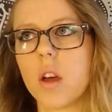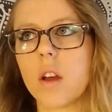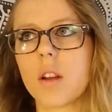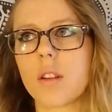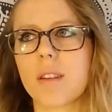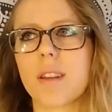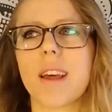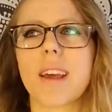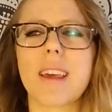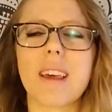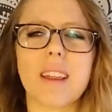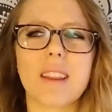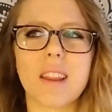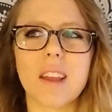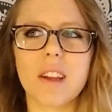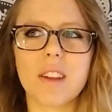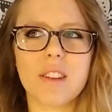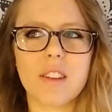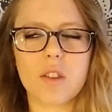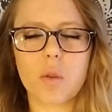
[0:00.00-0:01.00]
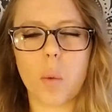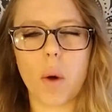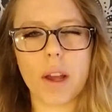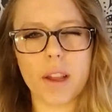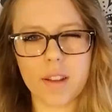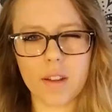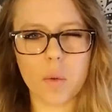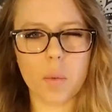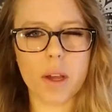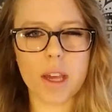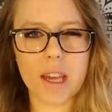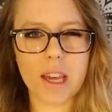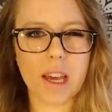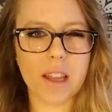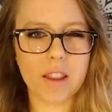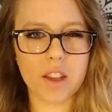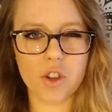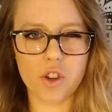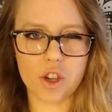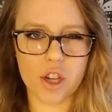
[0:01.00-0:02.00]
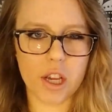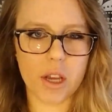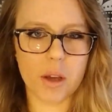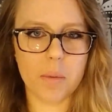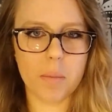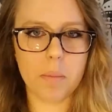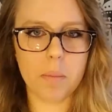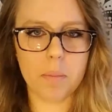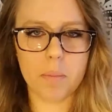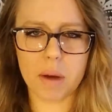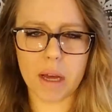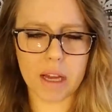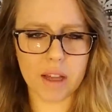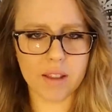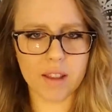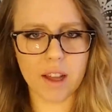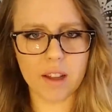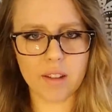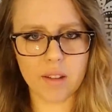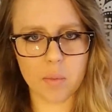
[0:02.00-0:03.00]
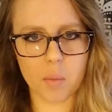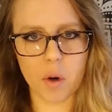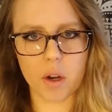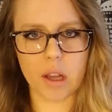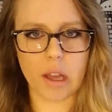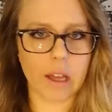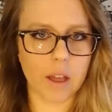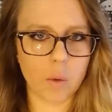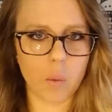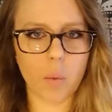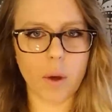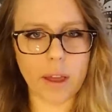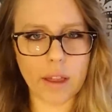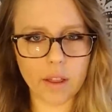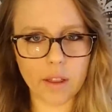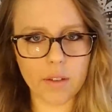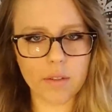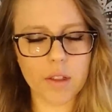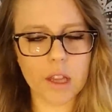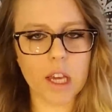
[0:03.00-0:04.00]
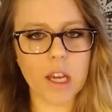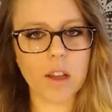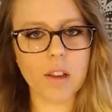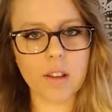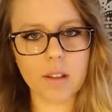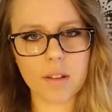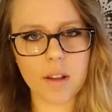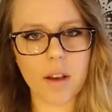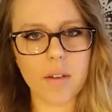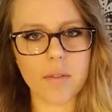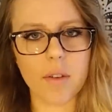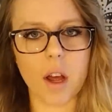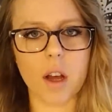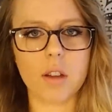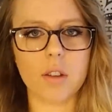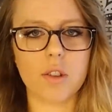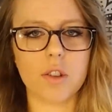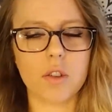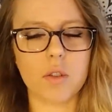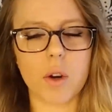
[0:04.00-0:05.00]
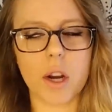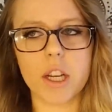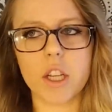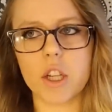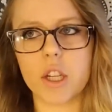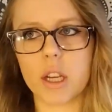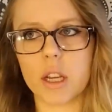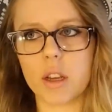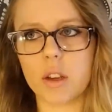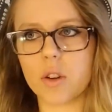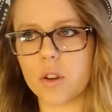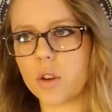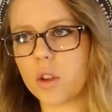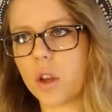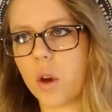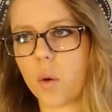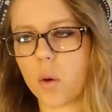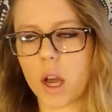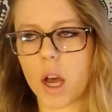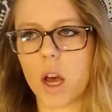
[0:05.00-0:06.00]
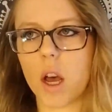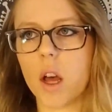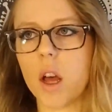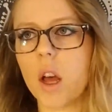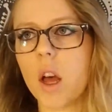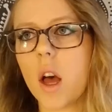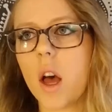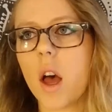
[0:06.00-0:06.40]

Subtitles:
like at least twice a week at the gym, but that's more like weightlifting and stuff, not stretching or yoga.